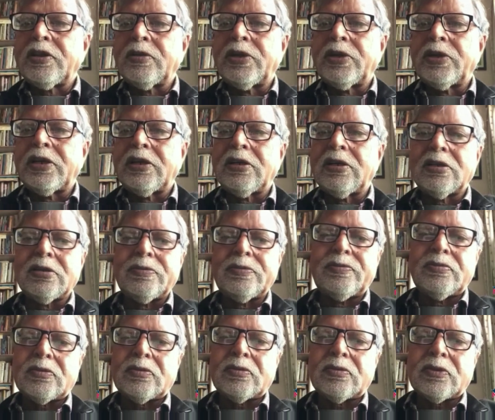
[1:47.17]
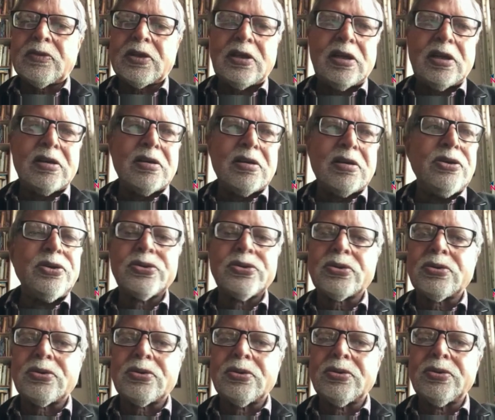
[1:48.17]
They may get
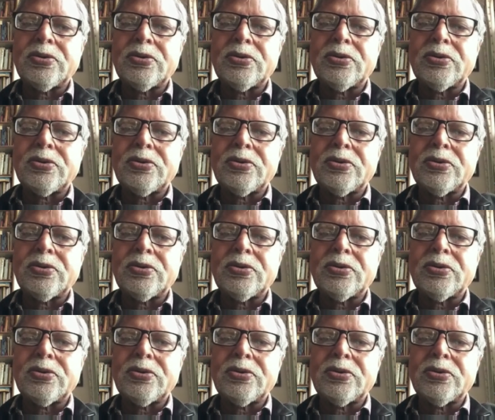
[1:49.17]
reduced